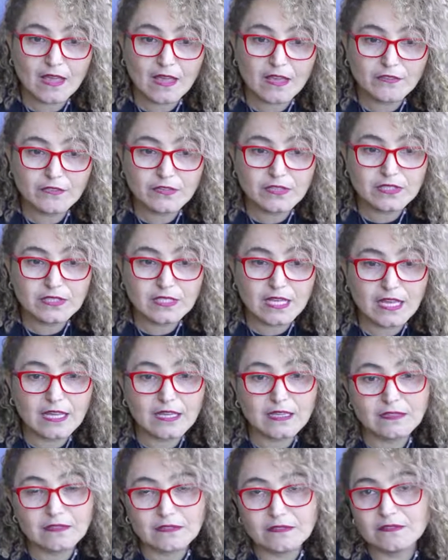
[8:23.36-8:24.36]
If you
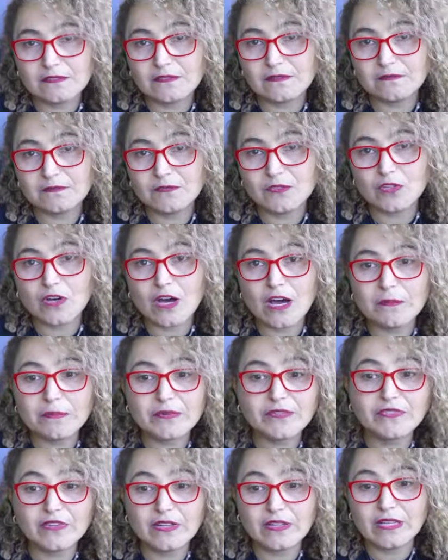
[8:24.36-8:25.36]
say, no, I
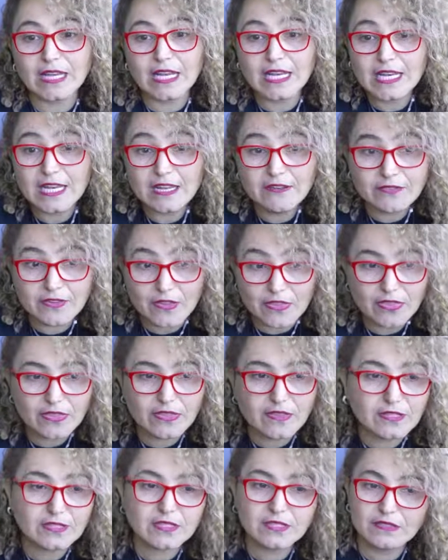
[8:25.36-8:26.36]
prefer the
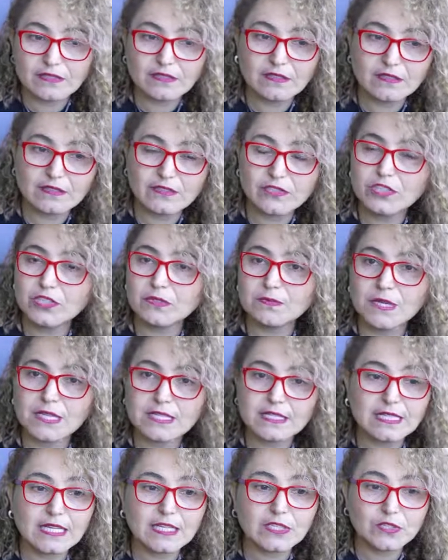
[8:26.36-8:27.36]
11th, she
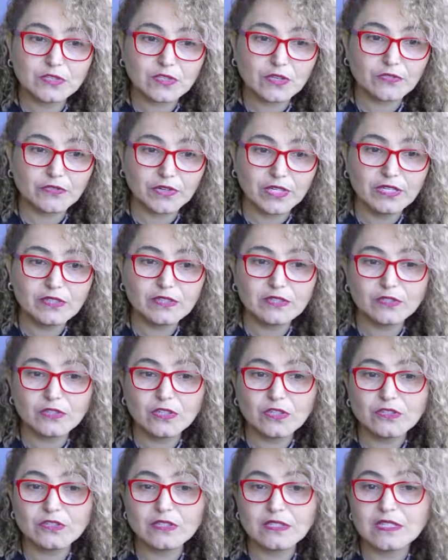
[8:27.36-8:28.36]
might say, sorry, the
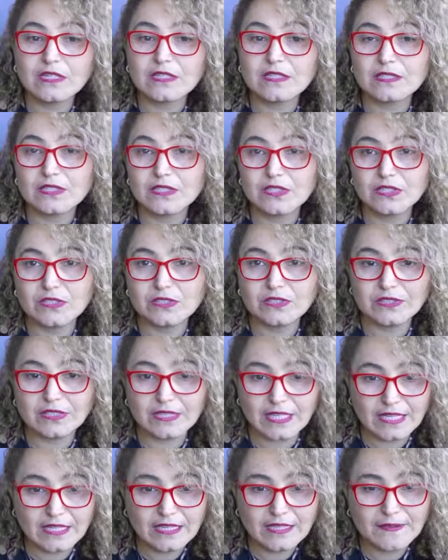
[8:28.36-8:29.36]
doctor can't see you
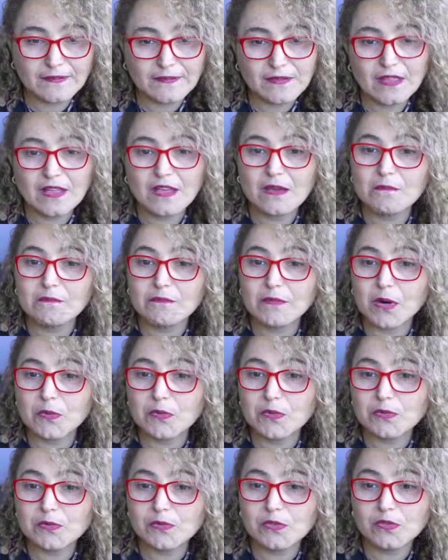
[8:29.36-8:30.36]
today, but
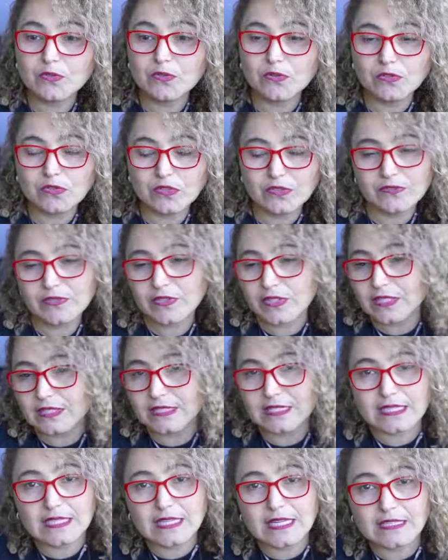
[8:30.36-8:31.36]
we will call you if there
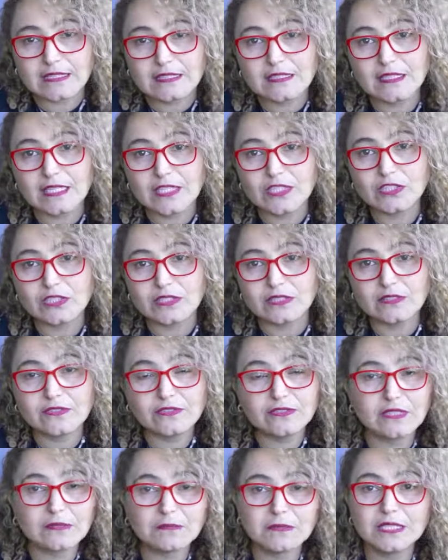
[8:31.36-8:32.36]
is a cancellation.
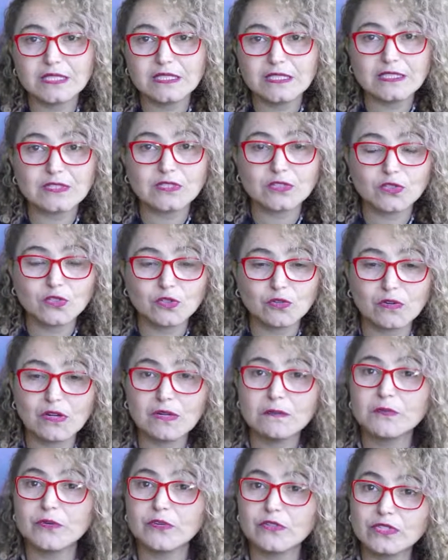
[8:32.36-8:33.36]
If somebody doesn't show
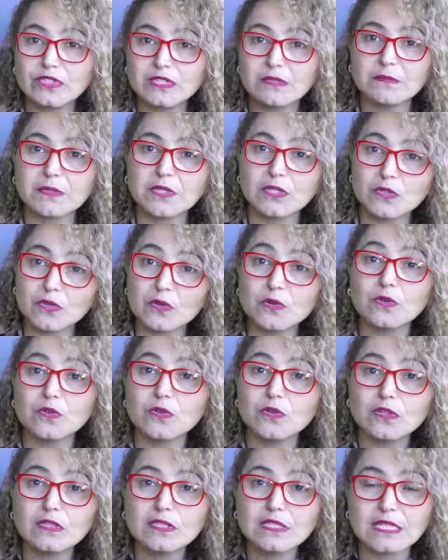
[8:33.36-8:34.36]
up or somebody
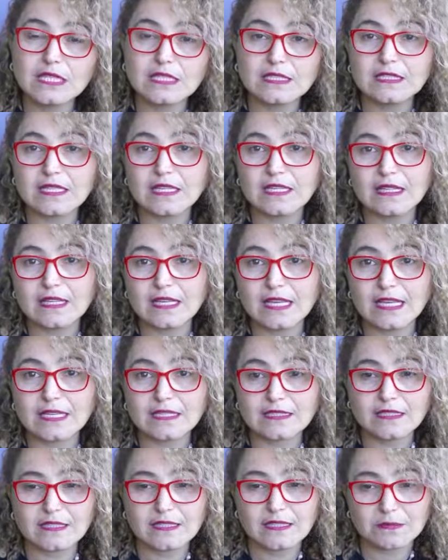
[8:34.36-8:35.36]
calls and say they
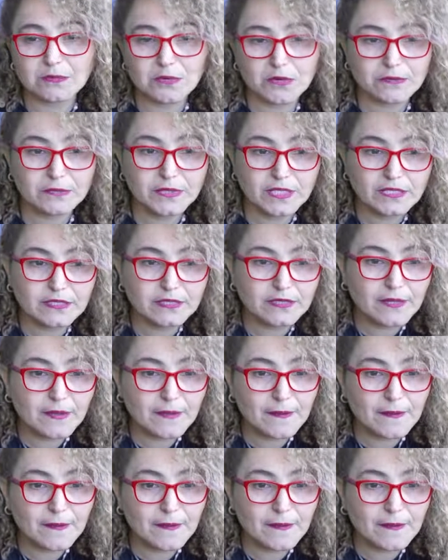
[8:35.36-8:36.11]
cancel their appointment,